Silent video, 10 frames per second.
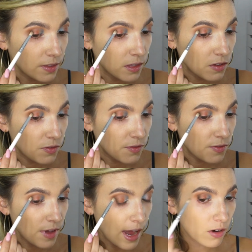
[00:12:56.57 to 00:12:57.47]
the
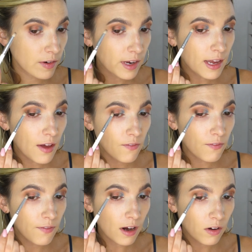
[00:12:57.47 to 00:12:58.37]
very,
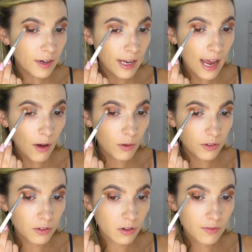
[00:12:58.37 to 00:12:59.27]
very
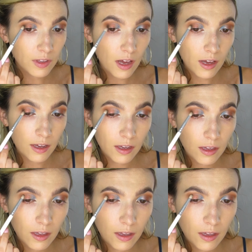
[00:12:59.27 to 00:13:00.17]
outer third of the eye,
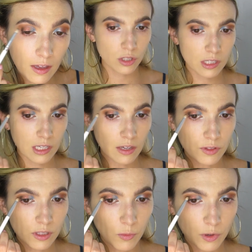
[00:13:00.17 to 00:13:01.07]
just to
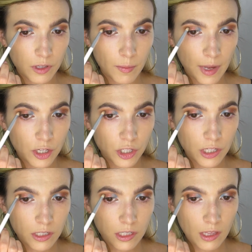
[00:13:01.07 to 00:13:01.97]
give some more
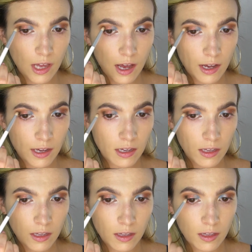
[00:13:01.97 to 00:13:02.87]
dimension to the eye.
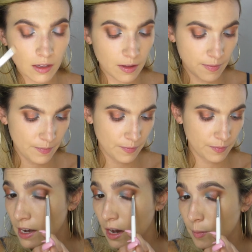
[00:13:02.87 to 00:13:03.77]

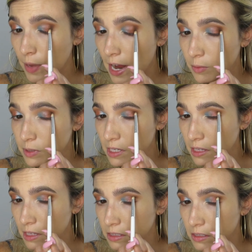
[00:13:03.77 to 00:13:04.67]
And I'm
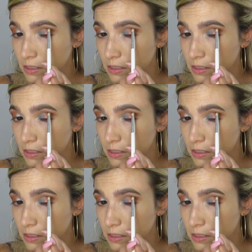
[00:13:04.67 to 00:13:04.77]
pouncing this